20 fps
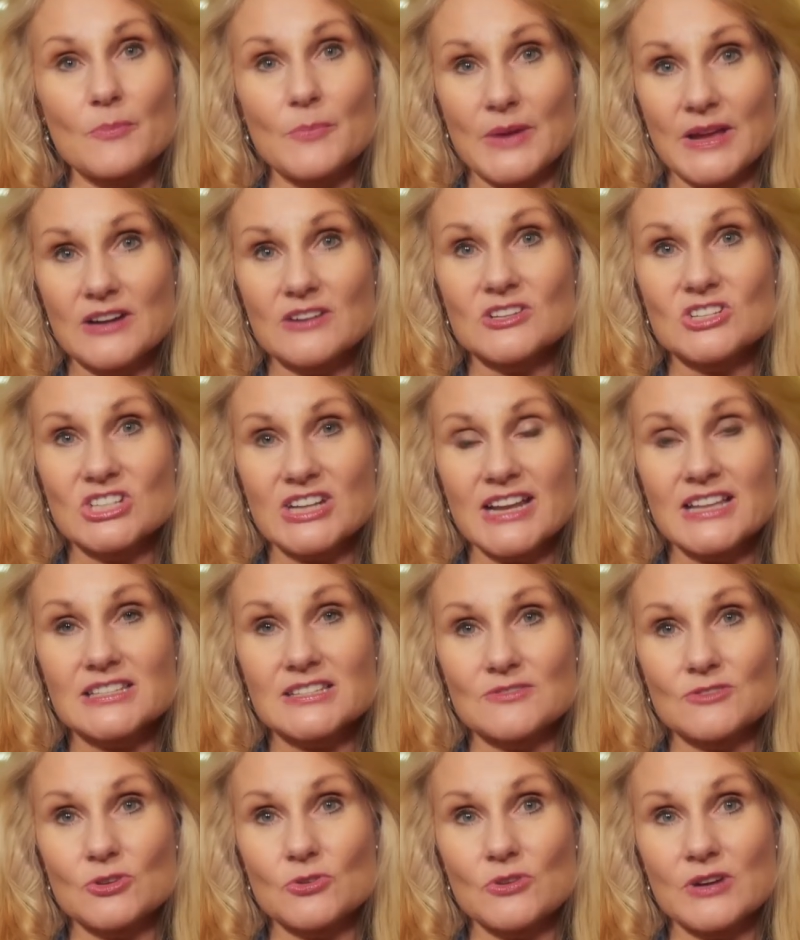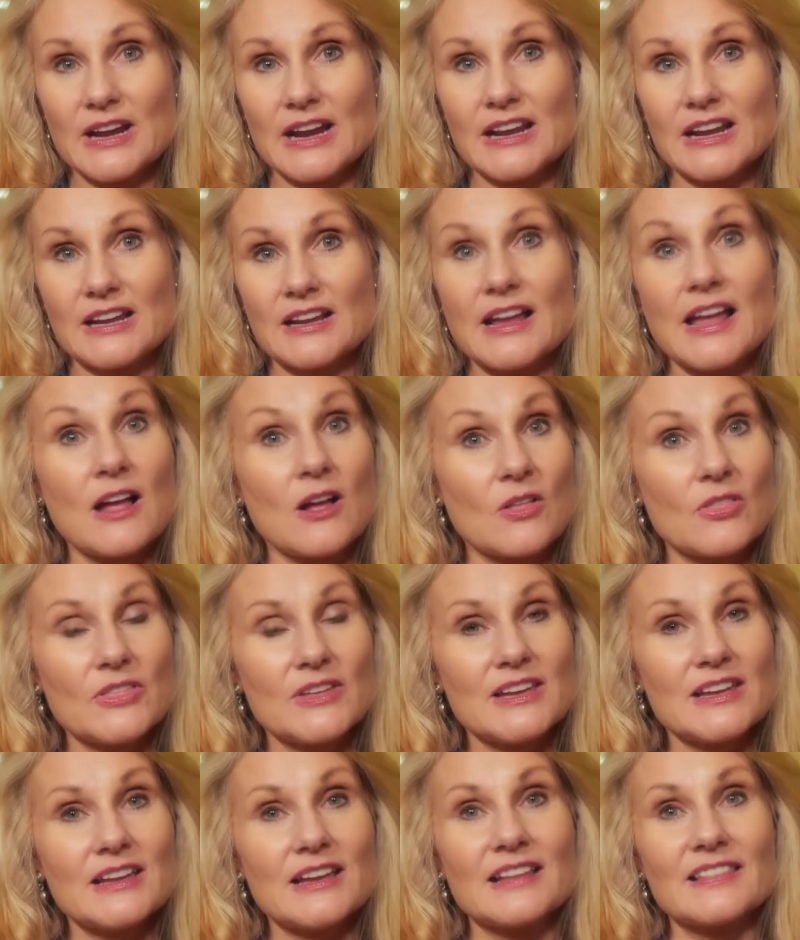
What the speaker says: better chance of creating a healthy